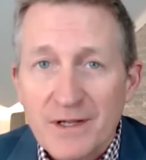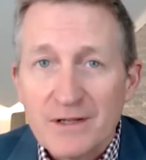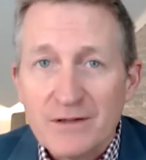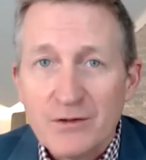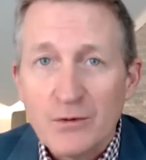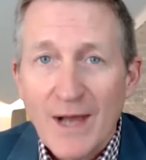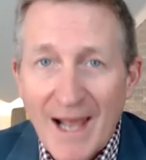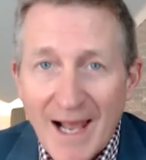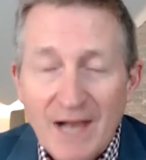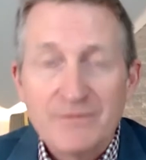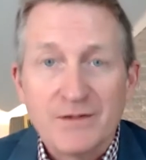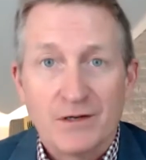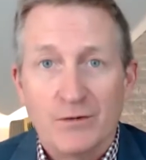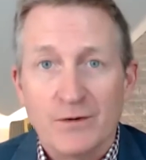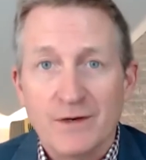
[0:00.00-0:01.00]
you have
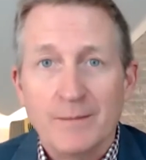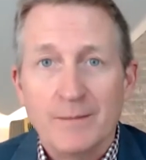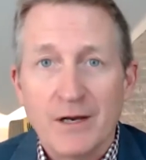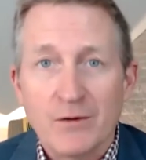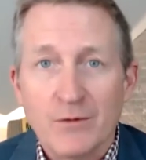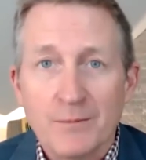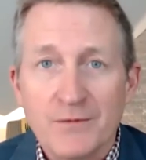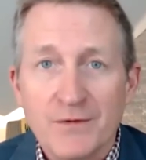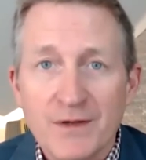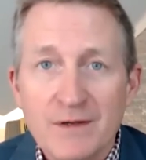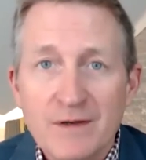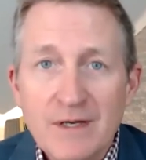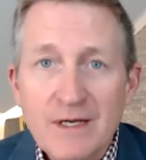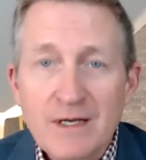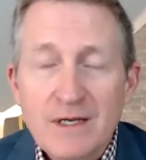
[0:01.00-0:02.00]
to go into bankruptcy,
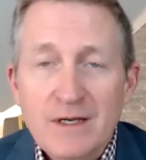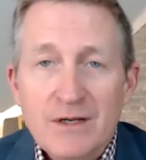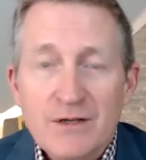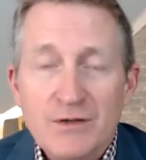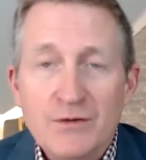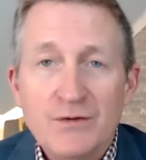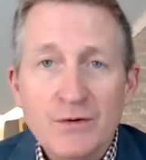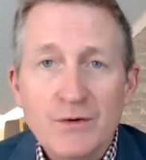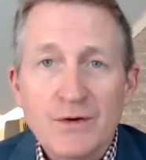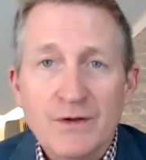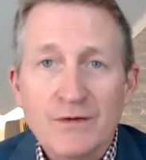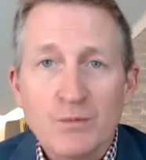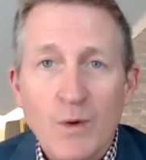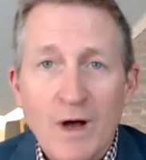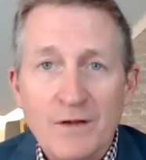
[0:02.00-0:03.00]
you do it
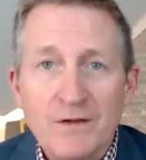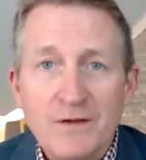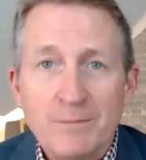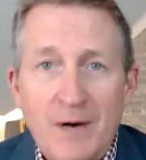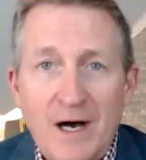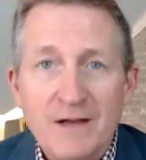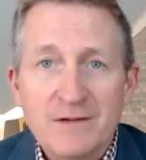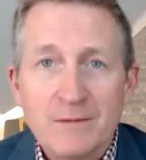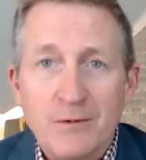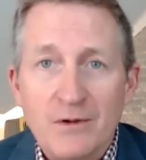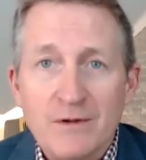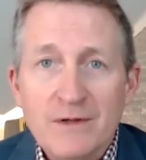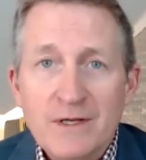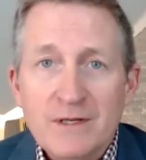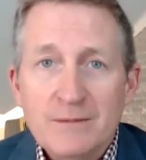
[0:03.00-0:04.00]
as well as possible?